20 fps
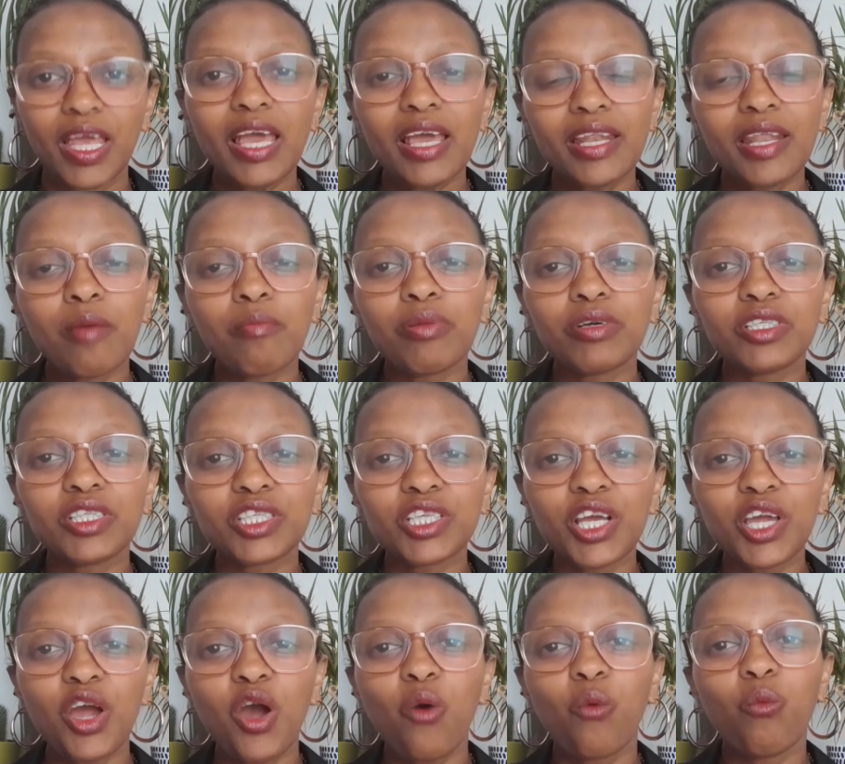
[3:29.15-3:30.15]
Number
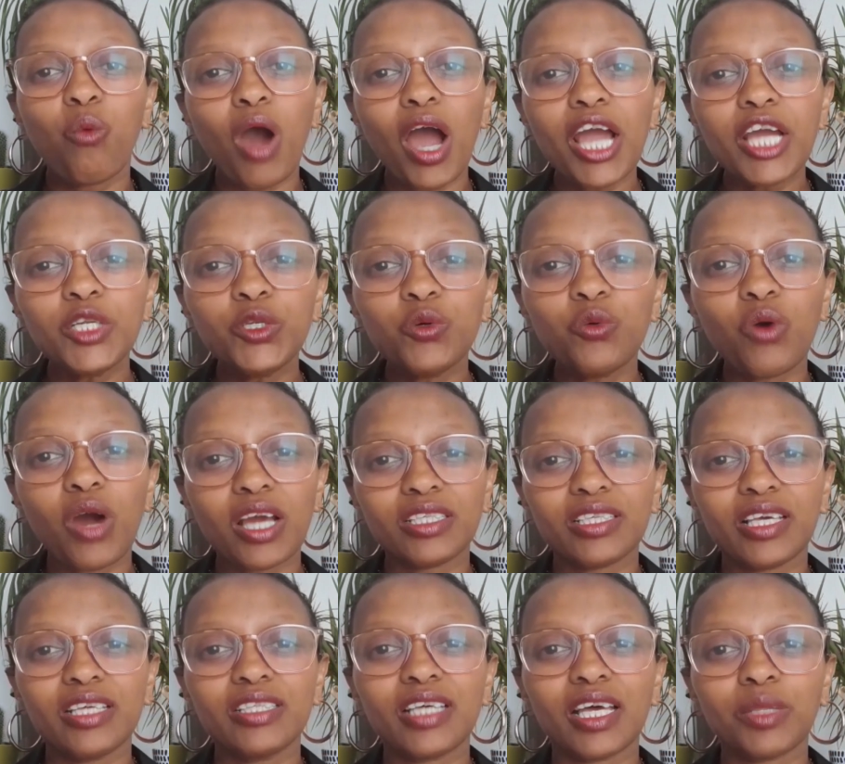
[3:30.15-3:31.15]
three, why do I
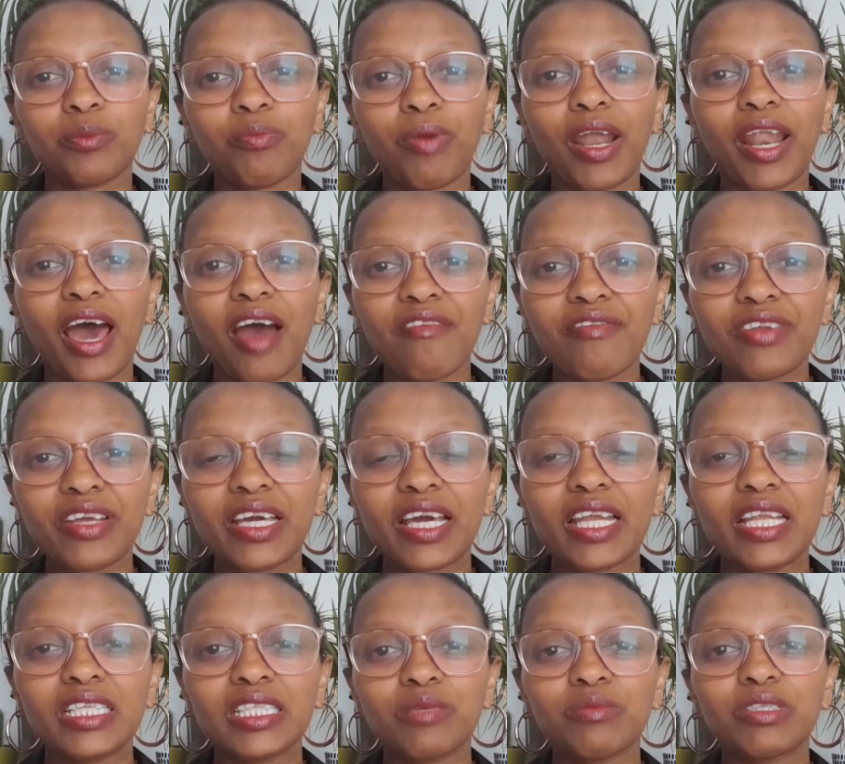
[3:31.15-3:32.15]
say that
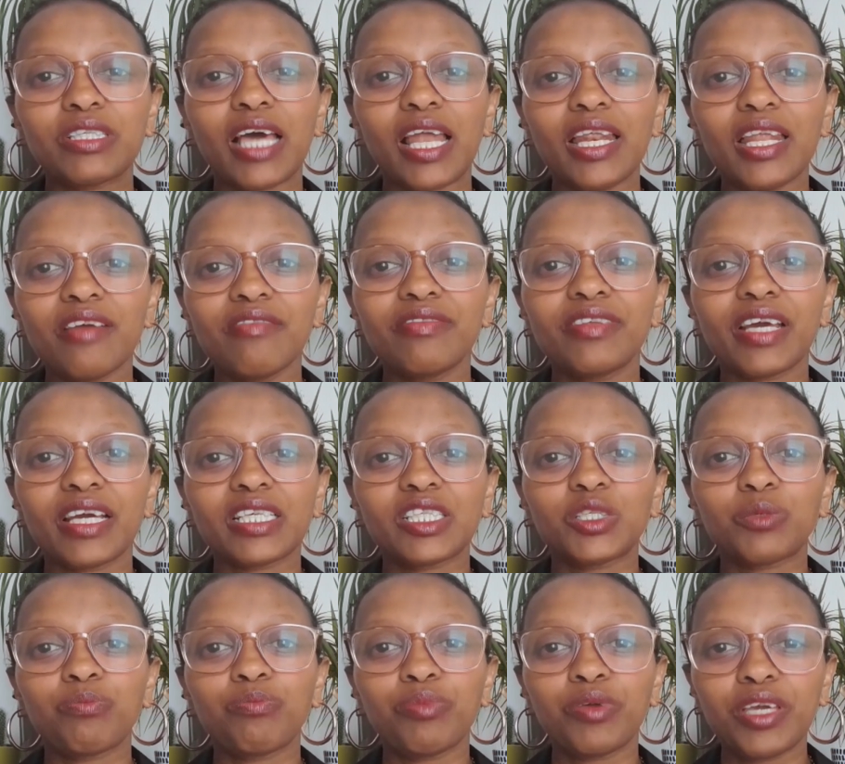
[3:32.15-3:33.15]
Pan-Africanism is a lived
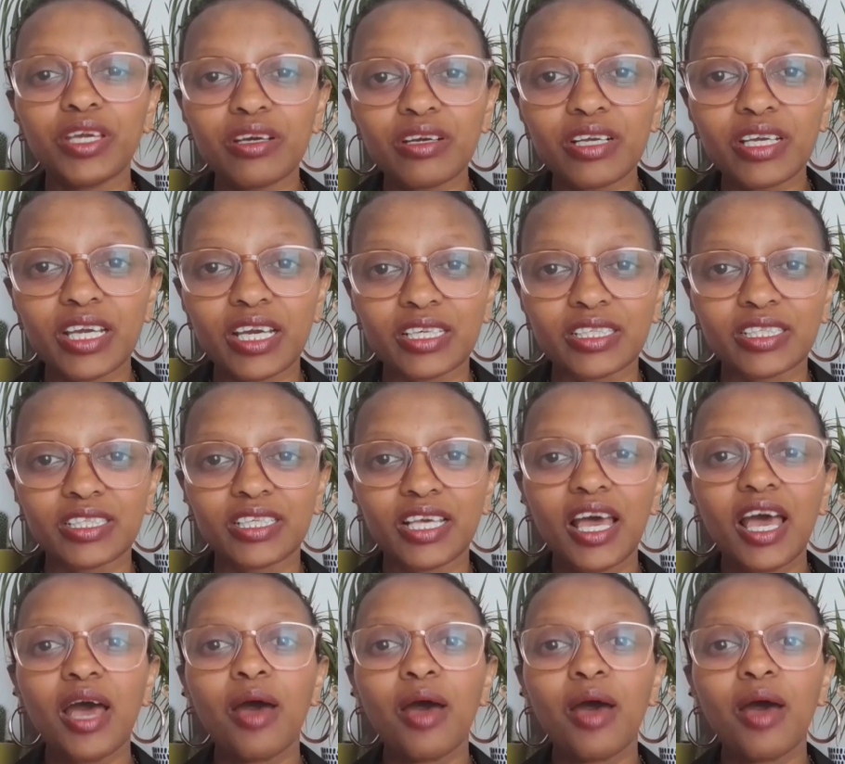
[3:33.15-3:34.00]
experience